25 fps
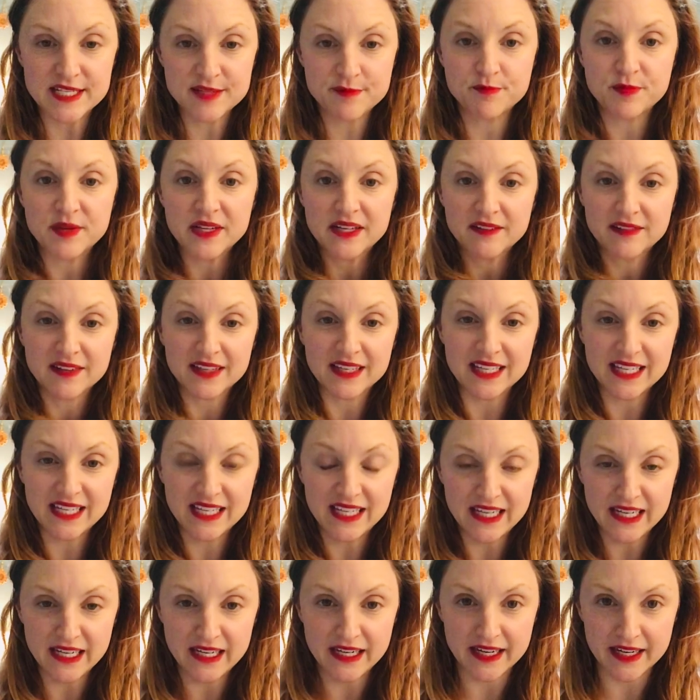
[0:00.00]
been the
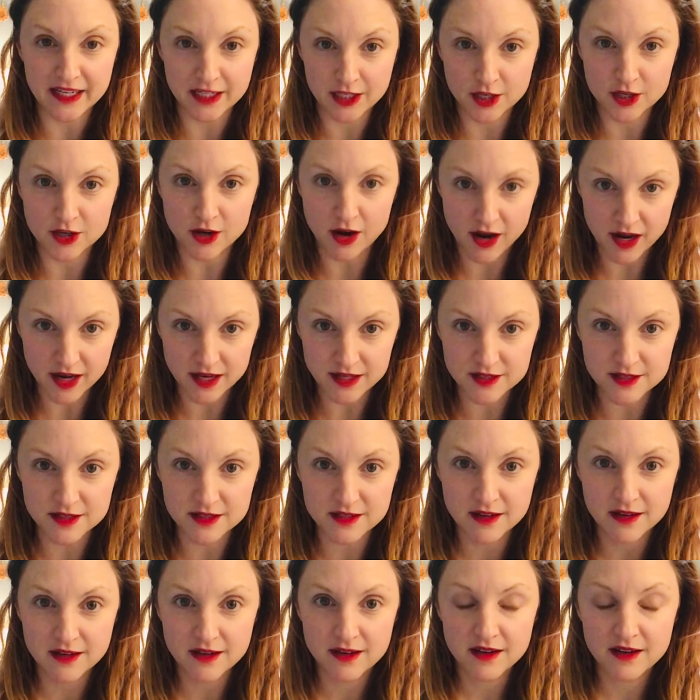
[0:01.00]
key in not
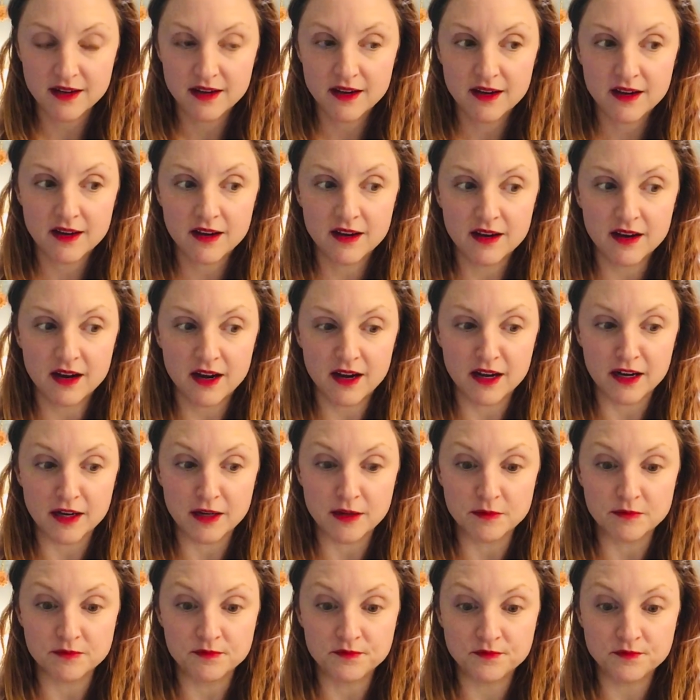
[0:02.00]

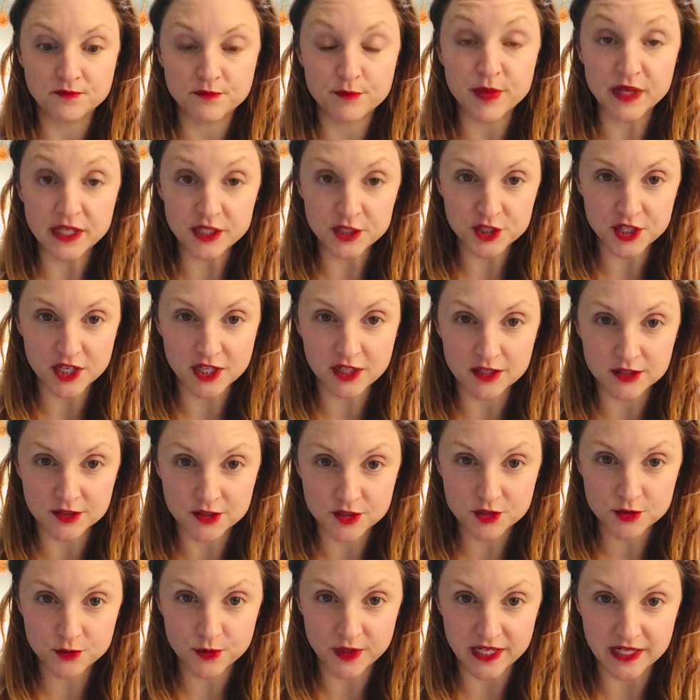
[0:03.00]
binging on
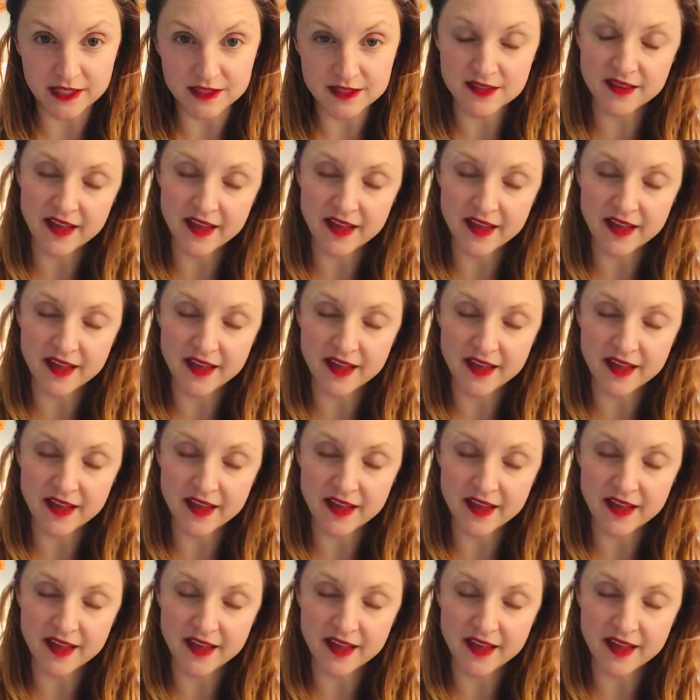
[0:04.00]
sweets.